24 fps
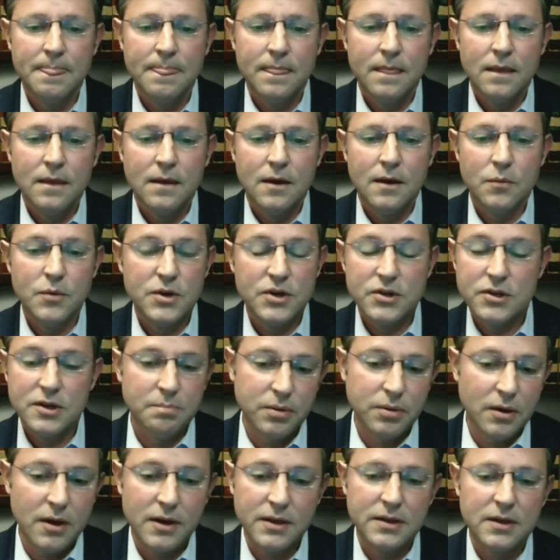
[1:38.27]
And we should
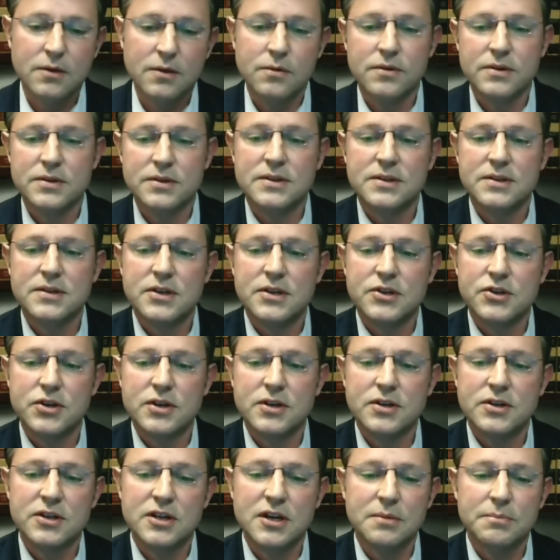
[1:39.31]
applaud the court's decision
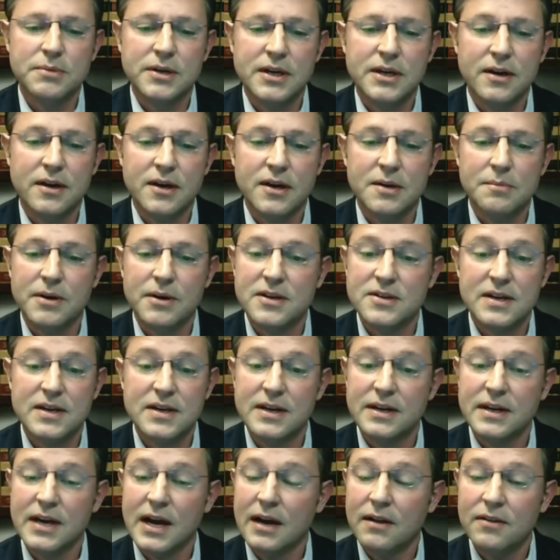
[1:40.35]
in Shelby County because it
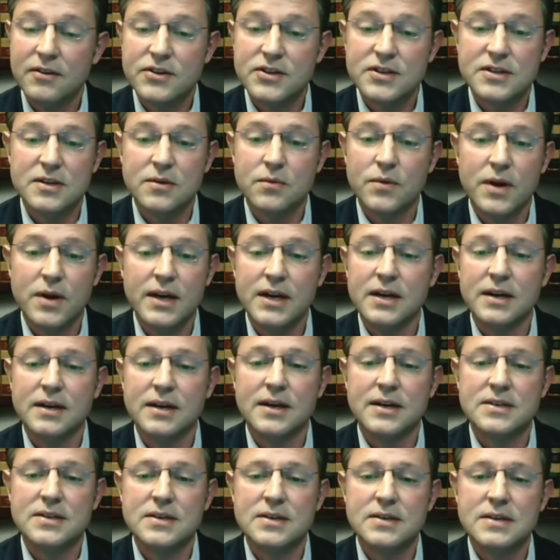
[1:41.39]
acknowledges and
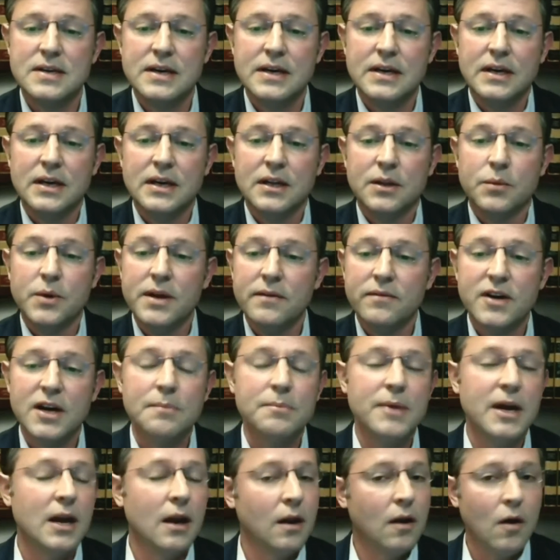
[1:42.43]
recognizes we have come
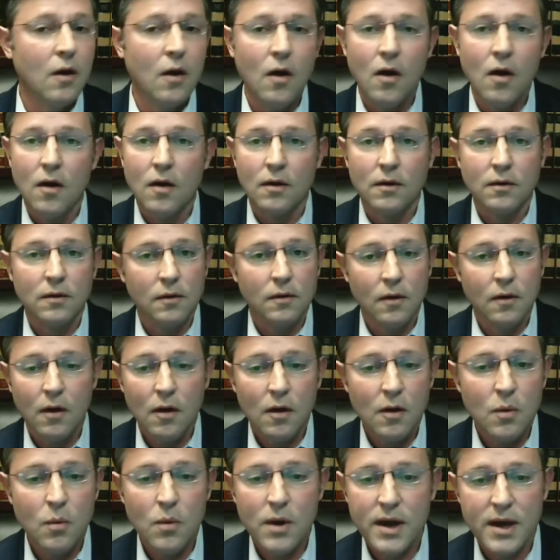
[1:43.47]
a long,
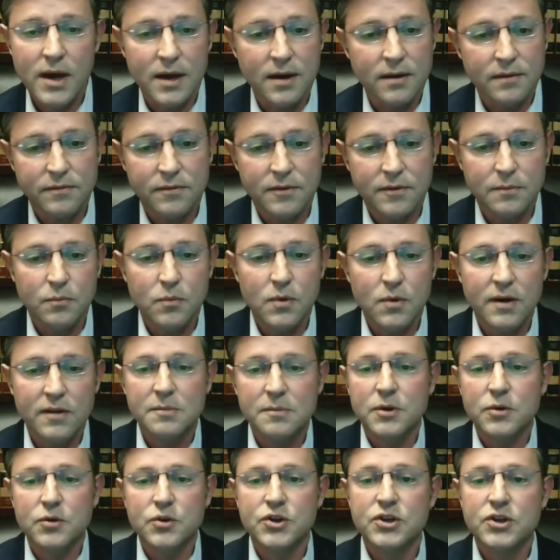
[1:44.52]
long way from one of the
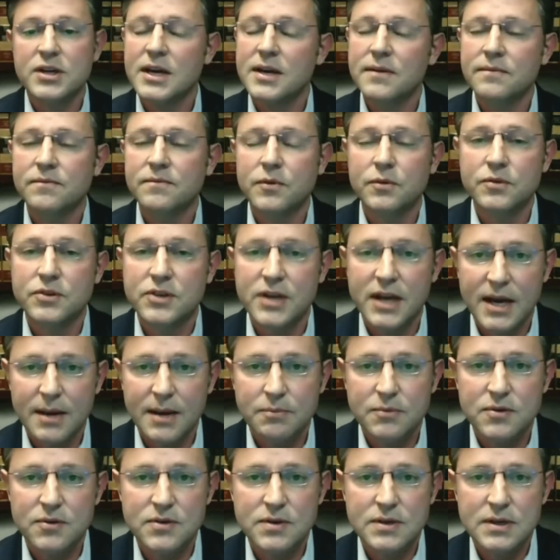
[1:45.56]
most shameful
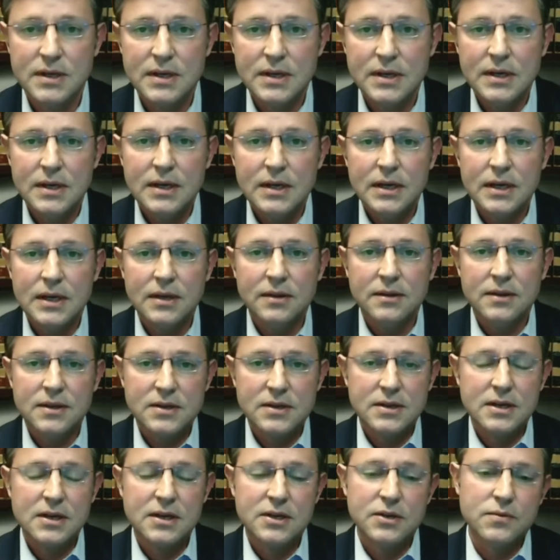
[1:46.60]
chapters in this
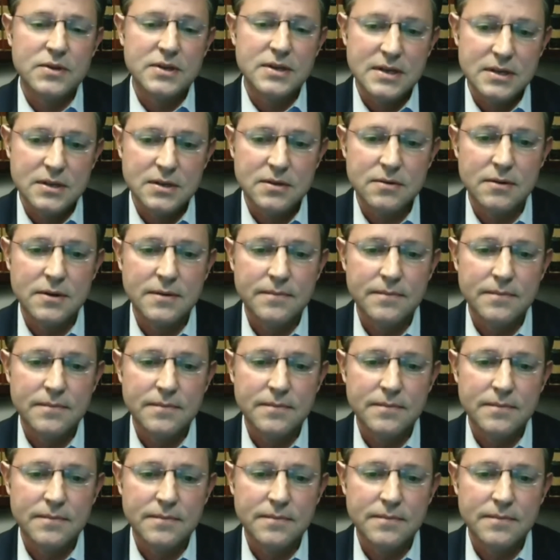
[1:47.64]
country's history.